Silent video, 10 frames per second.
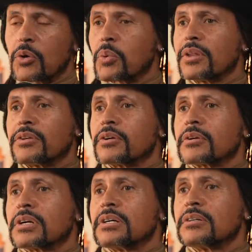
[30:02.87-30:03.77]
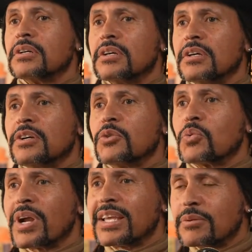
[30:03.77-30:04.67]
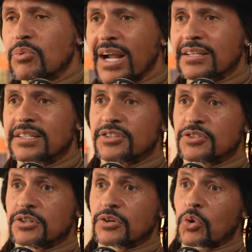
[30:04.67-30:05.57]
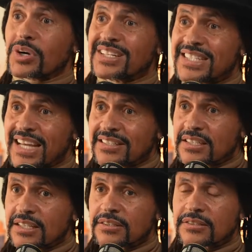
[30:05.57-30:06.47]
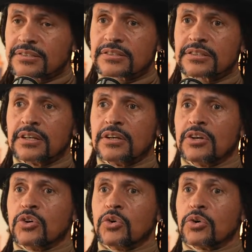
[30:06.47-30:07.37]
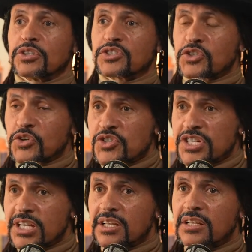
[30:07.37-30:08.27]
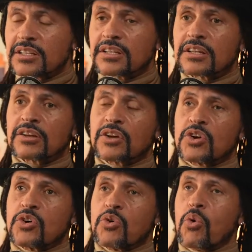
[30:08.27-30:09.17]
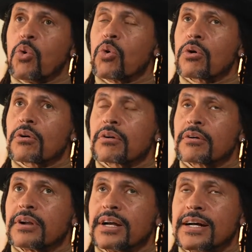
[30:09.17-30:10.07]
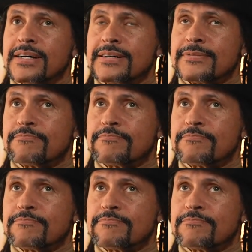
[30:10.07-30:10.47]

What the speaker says: whether you're a Reiki practitioner or a dentist or a surgeon or a